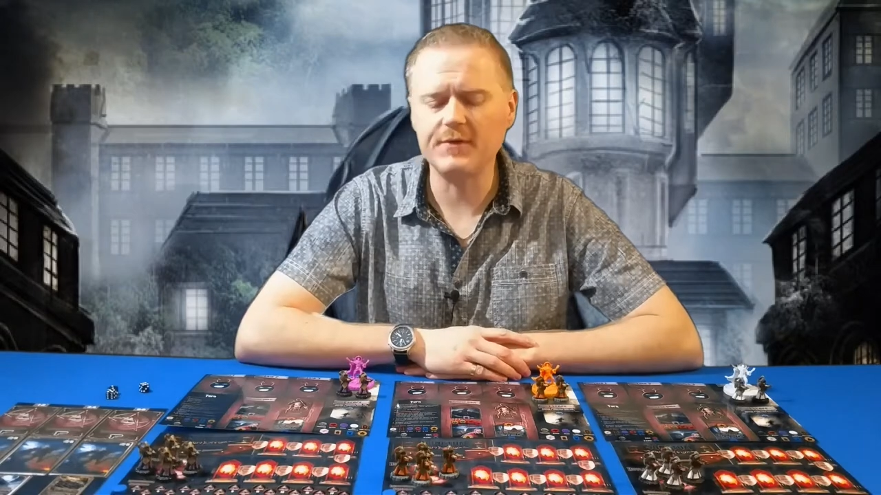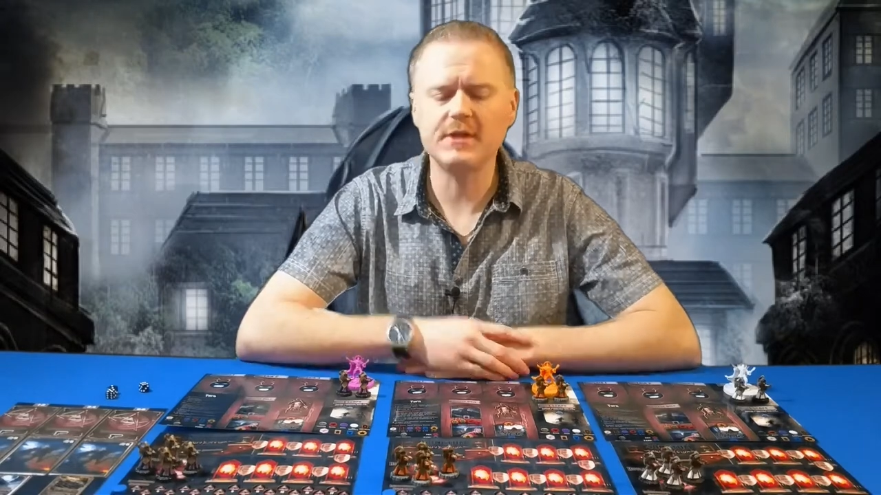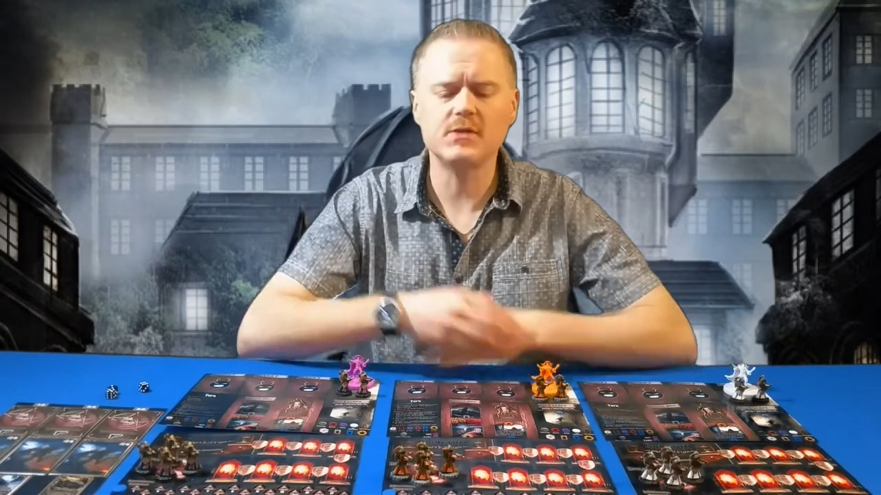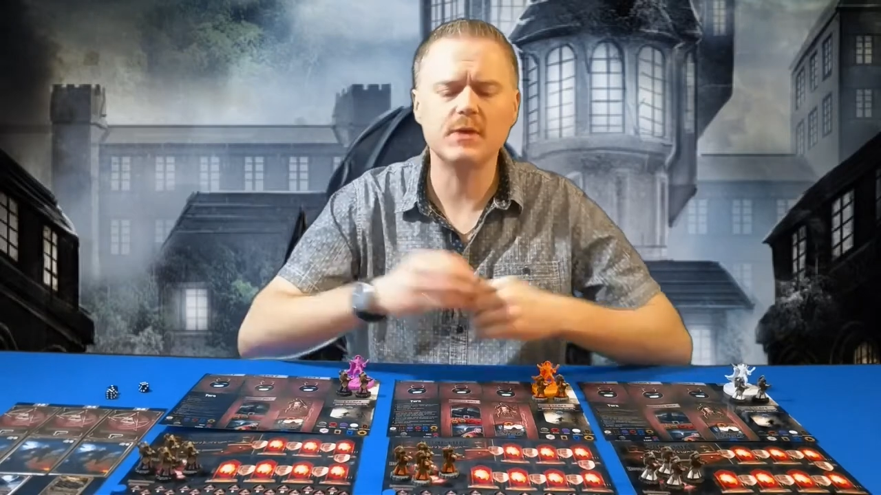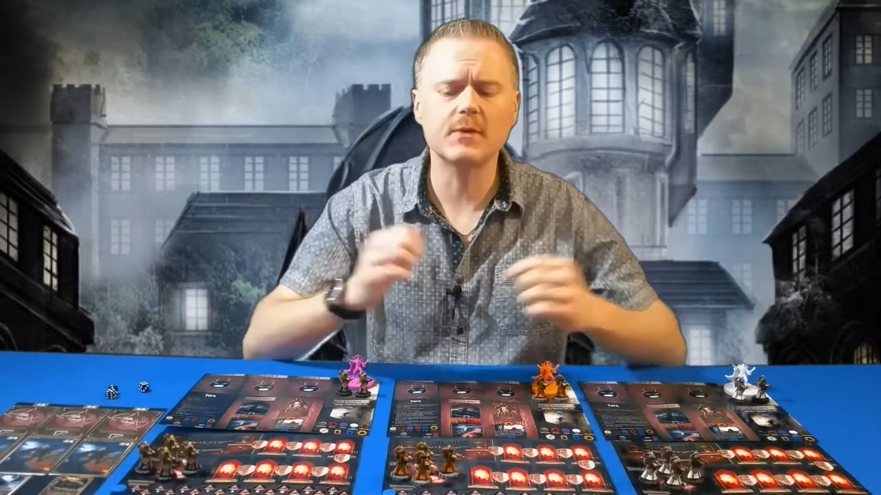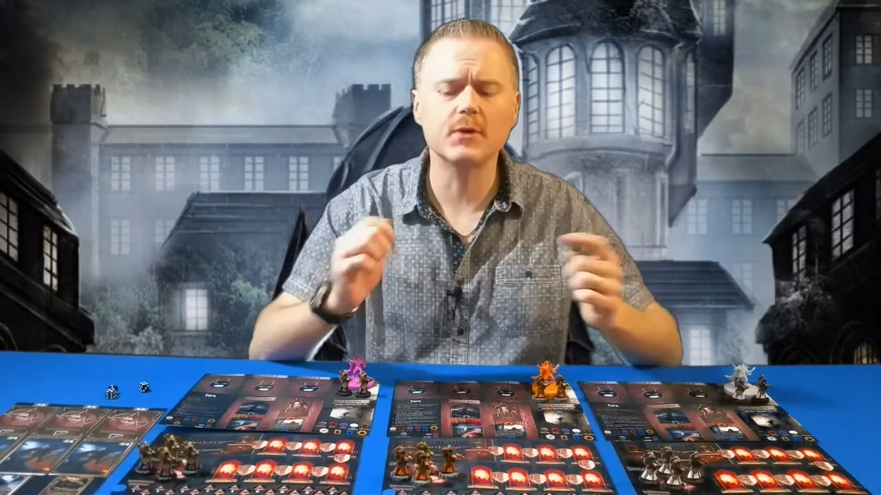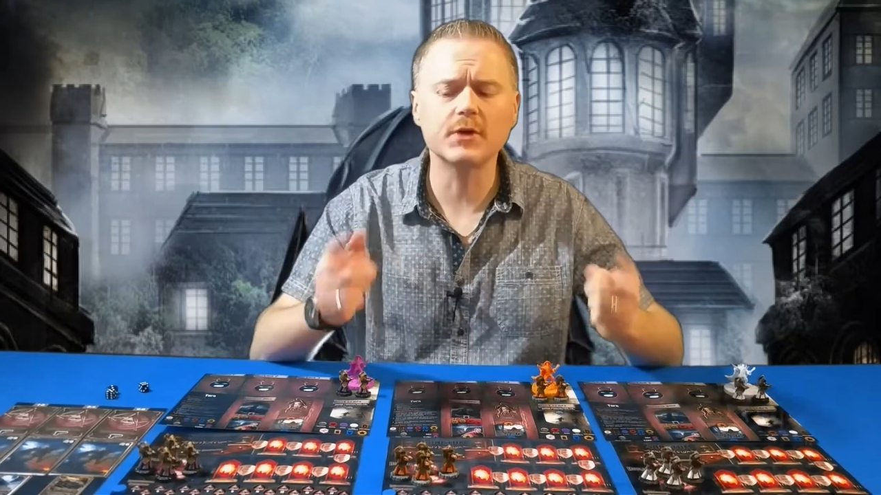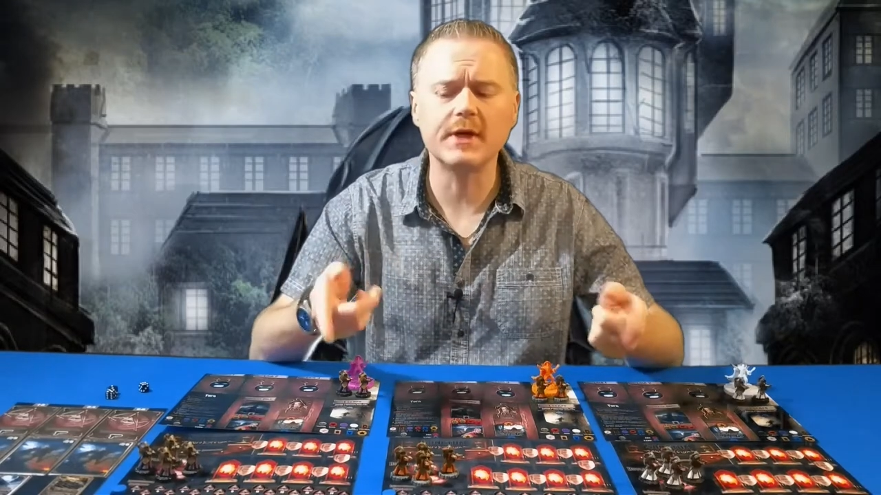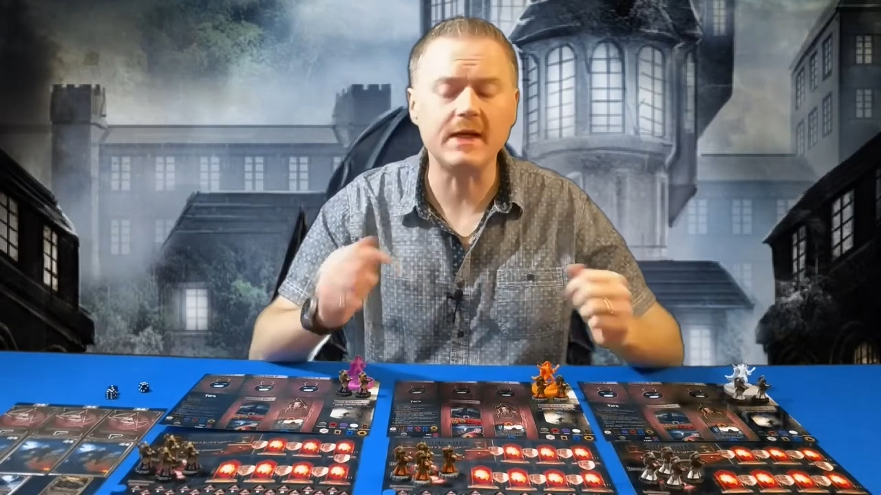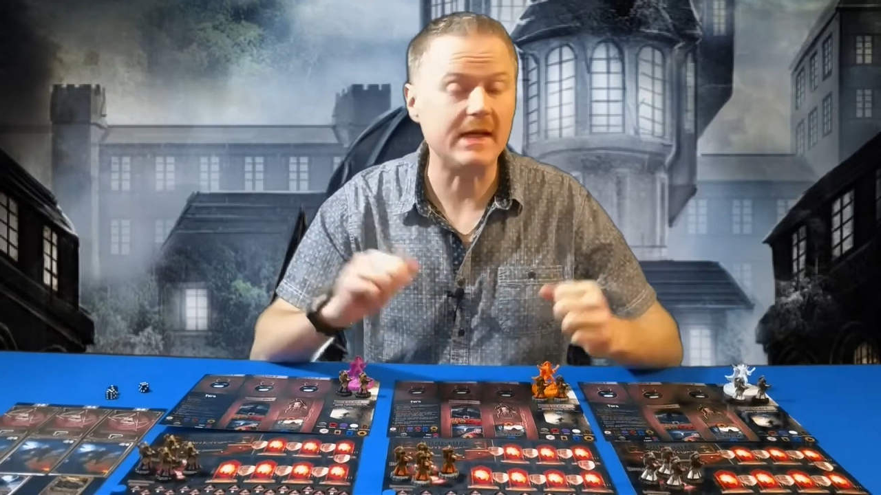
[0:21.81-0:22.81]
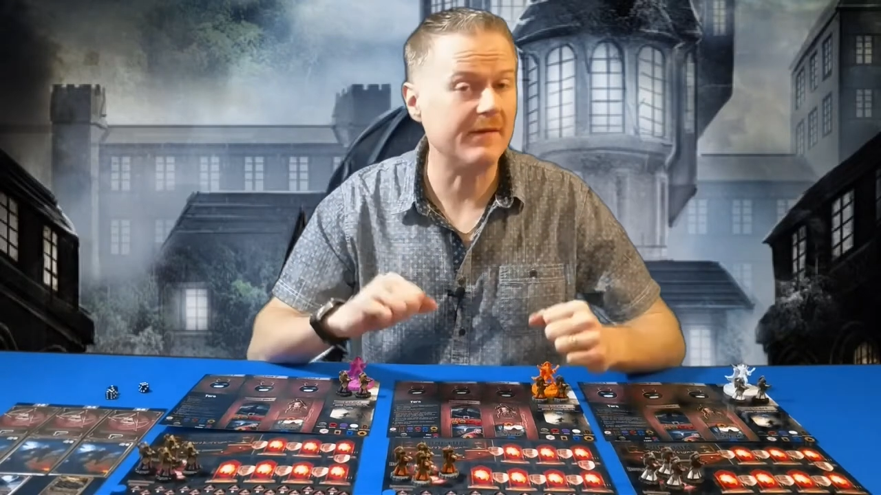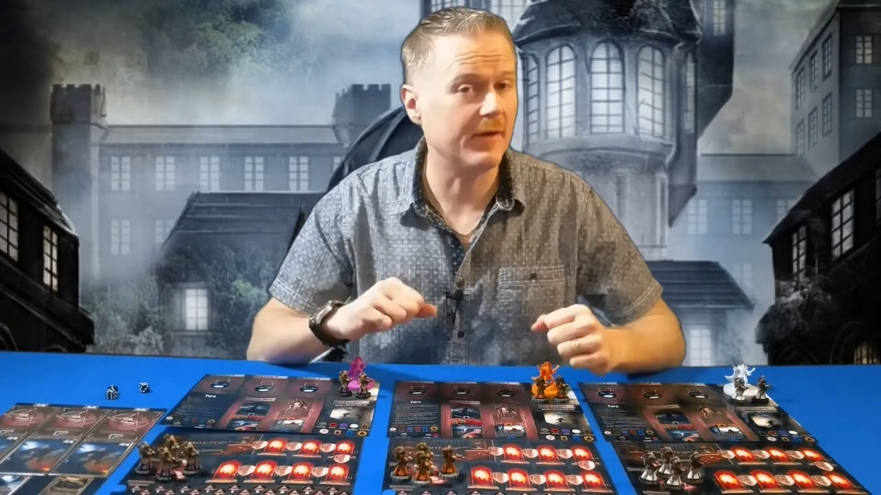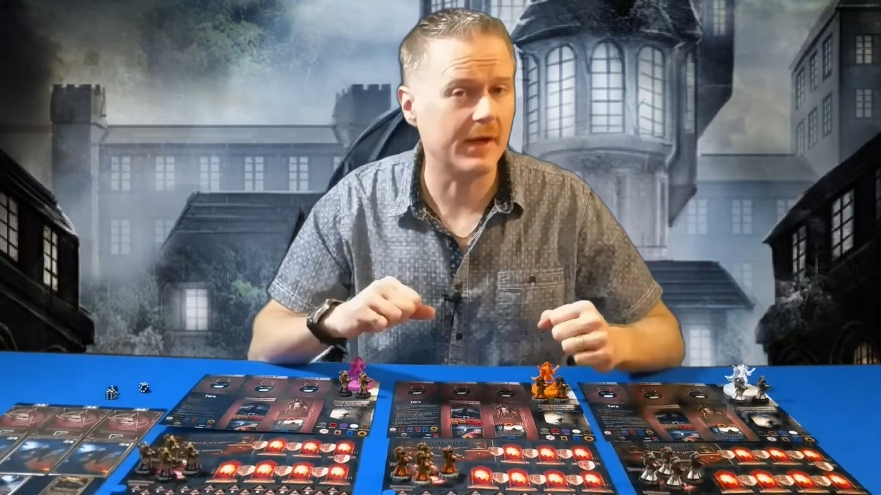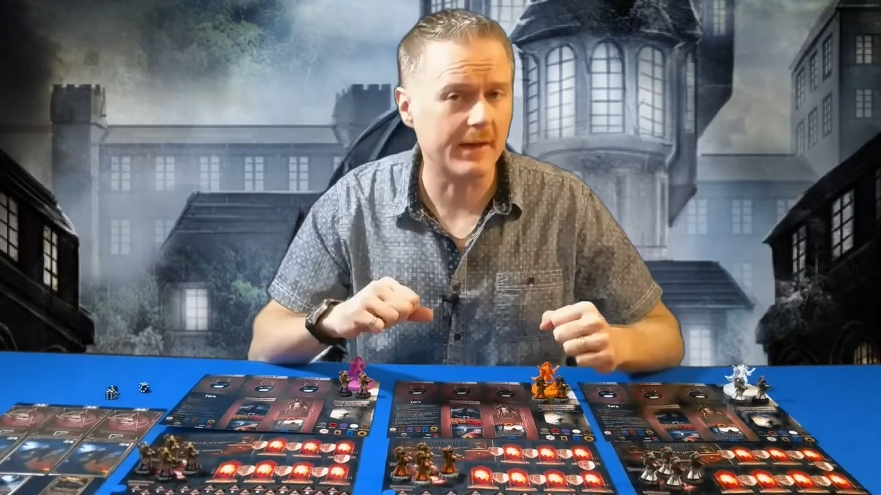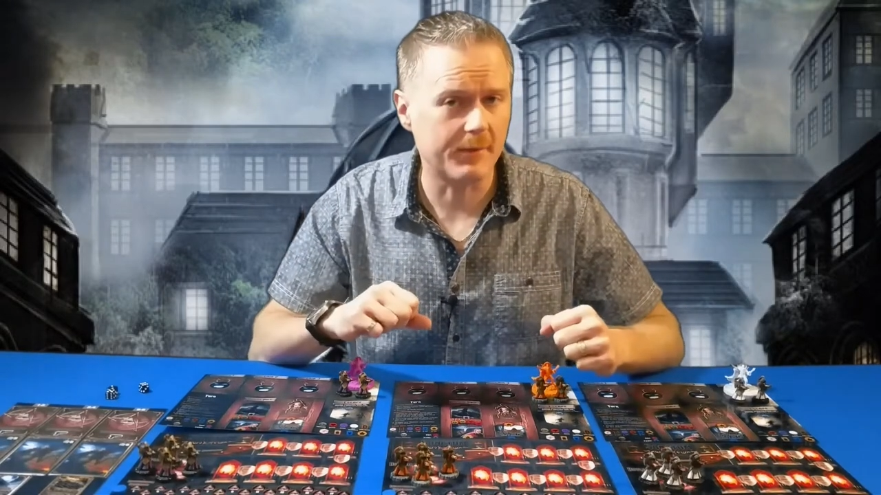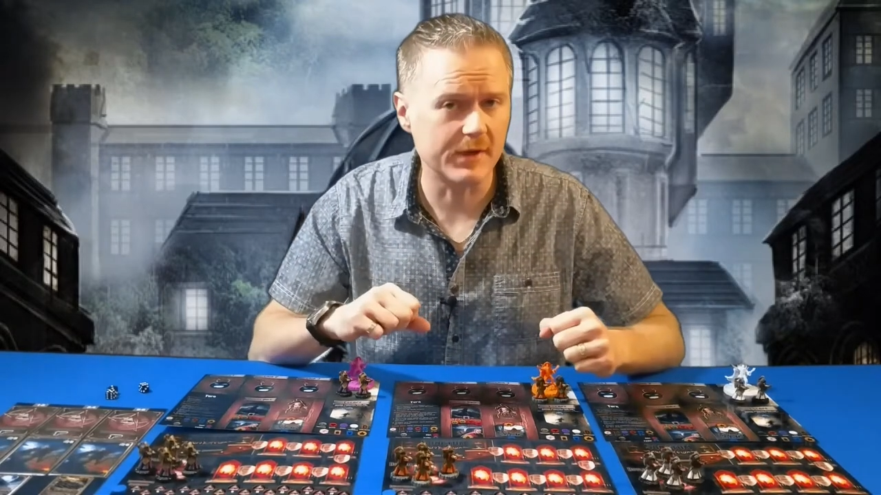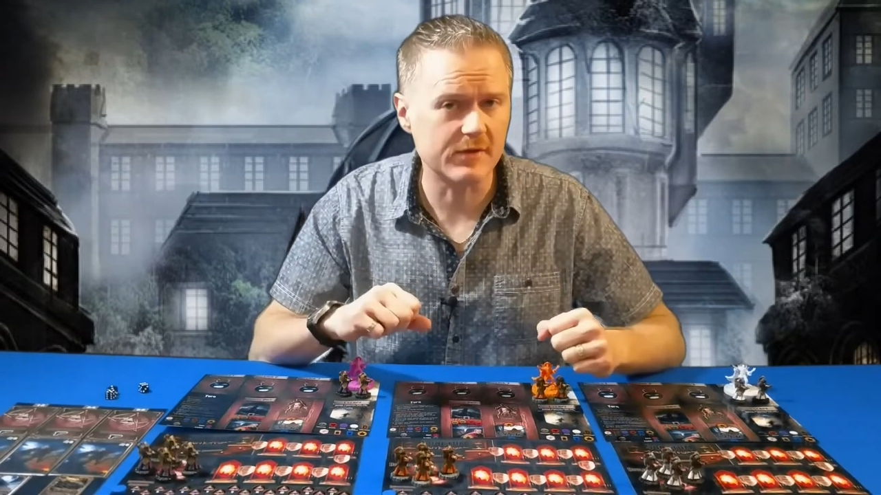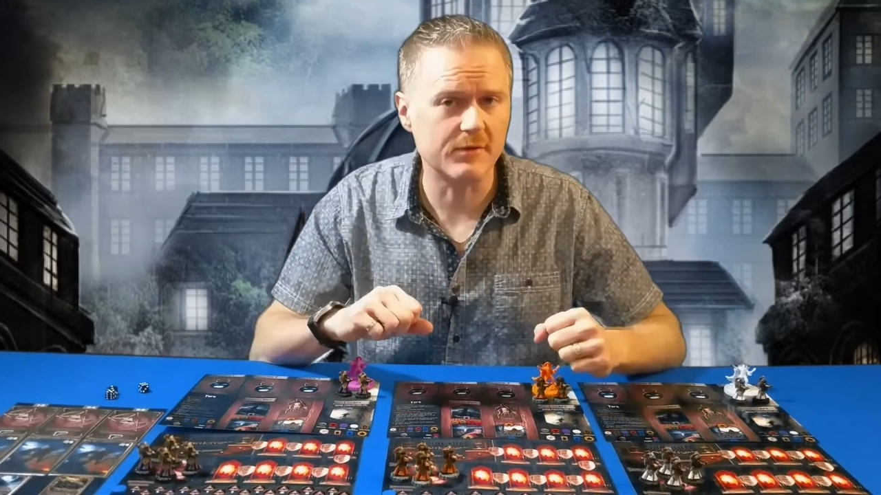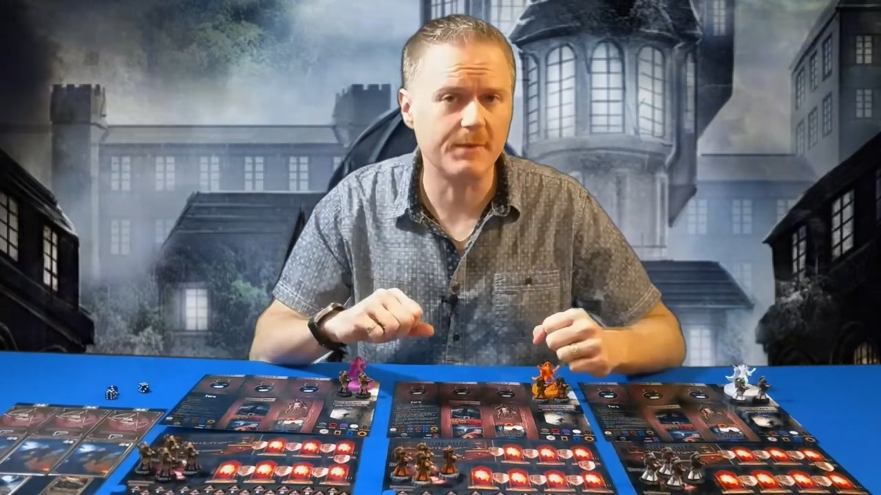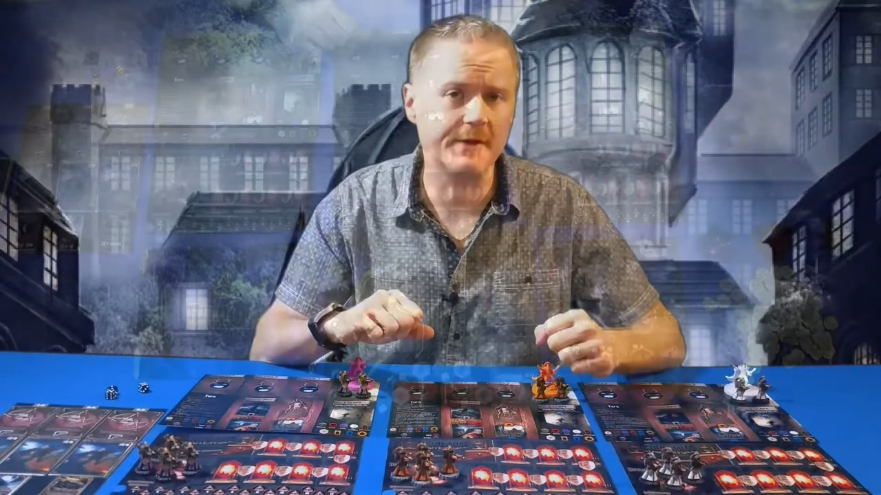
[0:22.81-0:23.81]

This week we're looking at Evil High Priest from